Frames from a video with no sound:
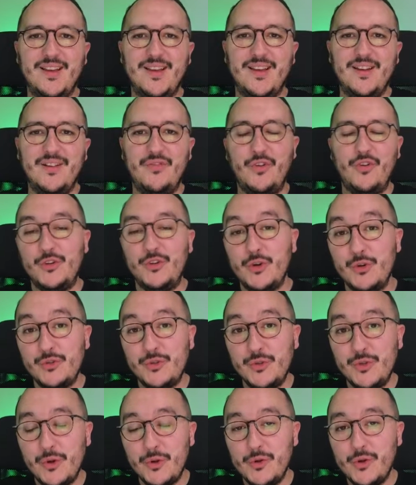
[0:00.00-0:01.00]
For those
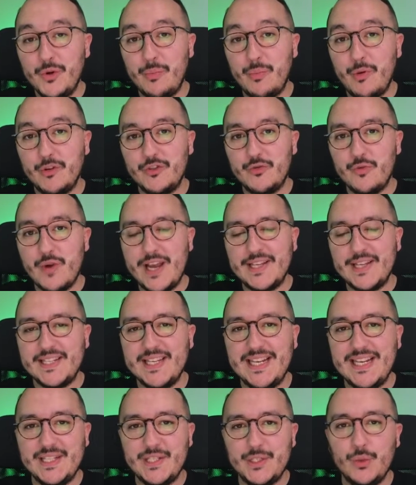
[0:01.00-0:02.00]
who don't know Postgres,
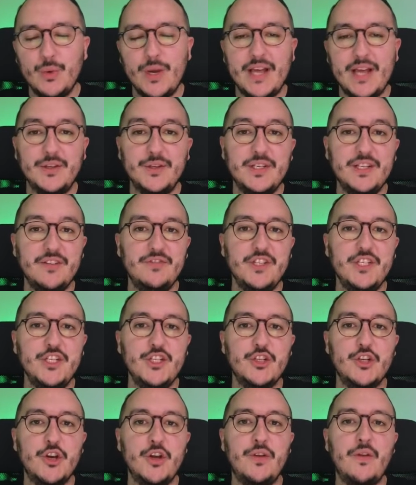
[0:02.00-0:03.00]
let's look at the
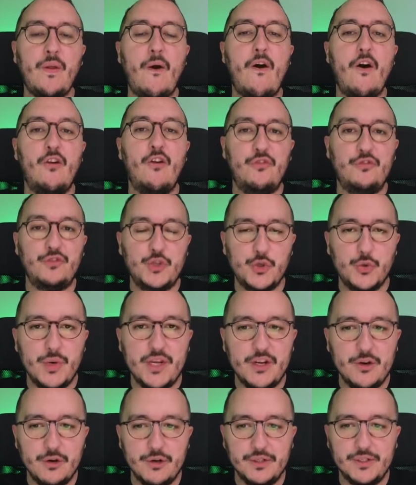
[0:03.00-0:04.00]
definition of
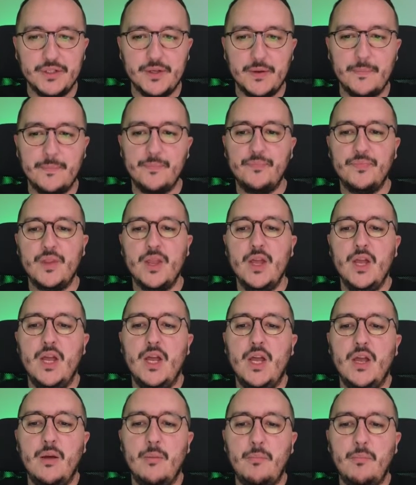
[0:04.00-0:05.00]
triggers.
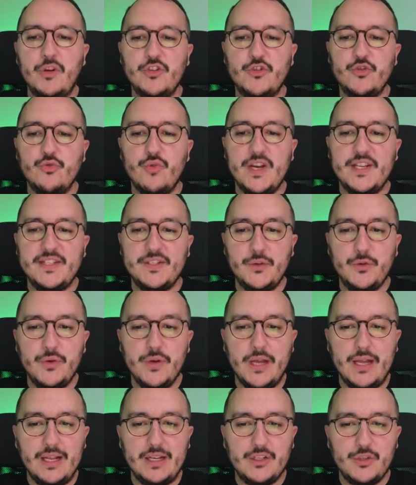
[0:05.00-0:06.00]

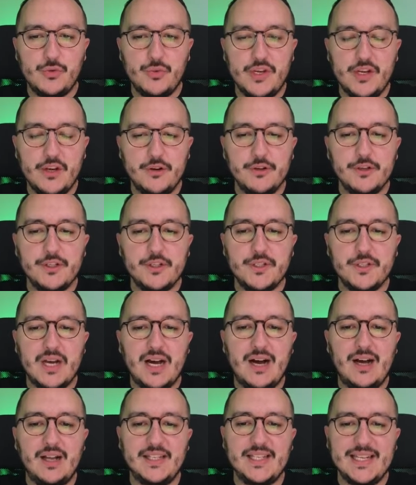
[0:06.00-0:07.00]
PostgreSQL triggers
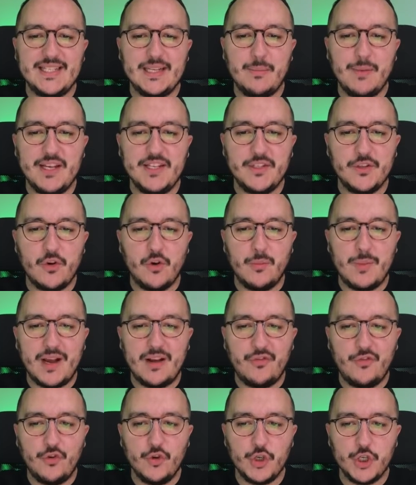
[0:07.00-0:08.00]
are database
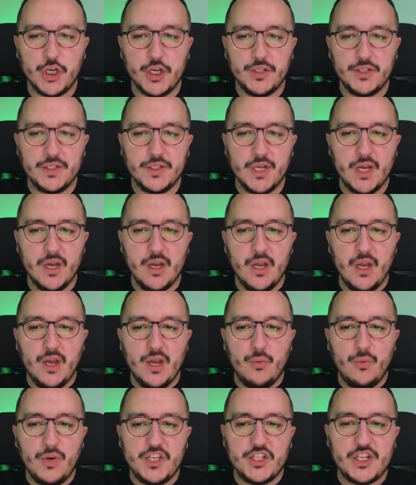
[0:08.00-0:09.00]
callback functions
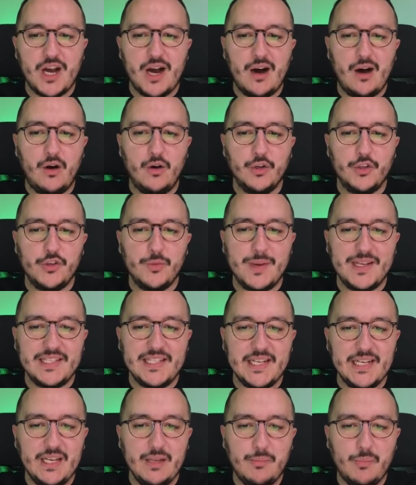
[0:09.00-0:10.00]
which are
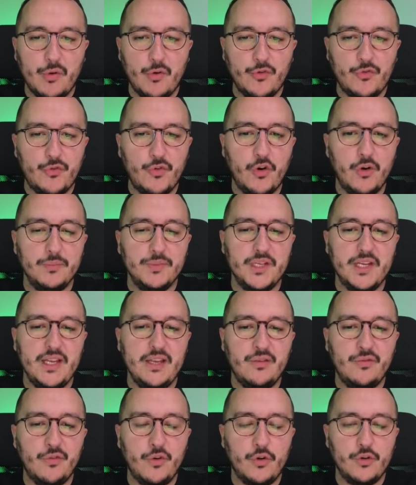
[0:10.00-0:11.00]
automatically performed,
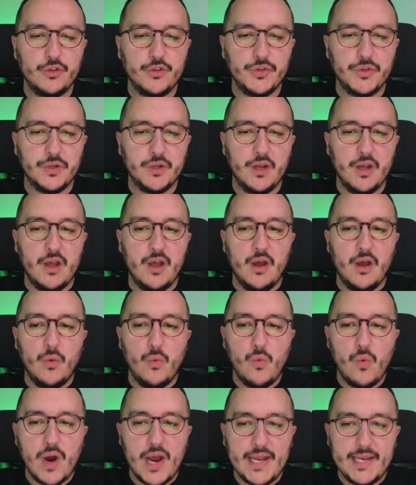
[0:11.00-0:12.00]
invoked,
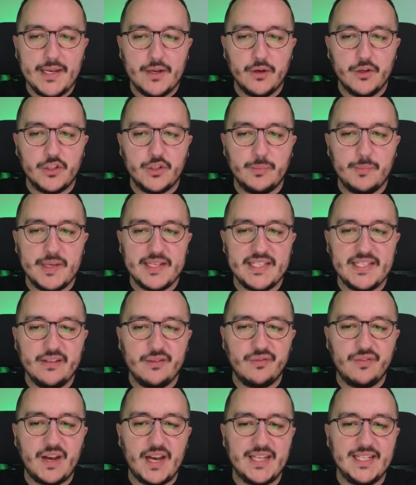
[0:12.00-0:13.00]
when a
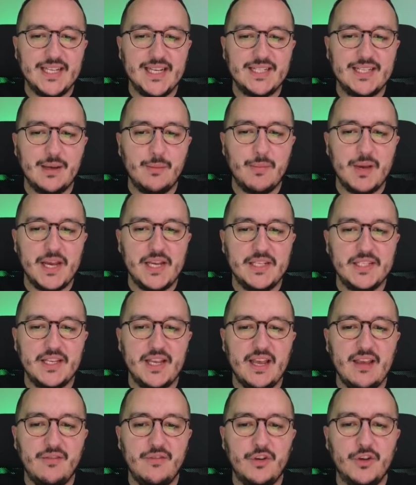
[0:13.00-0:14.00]
specified database
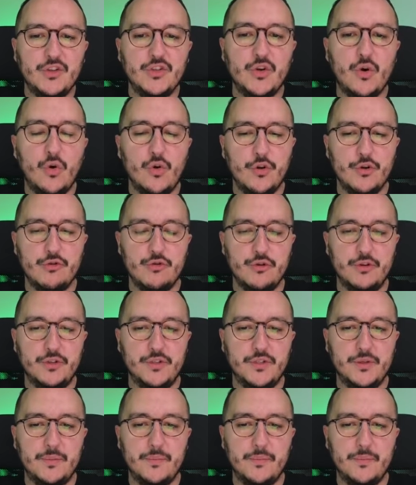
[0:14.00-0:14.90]
event occurs.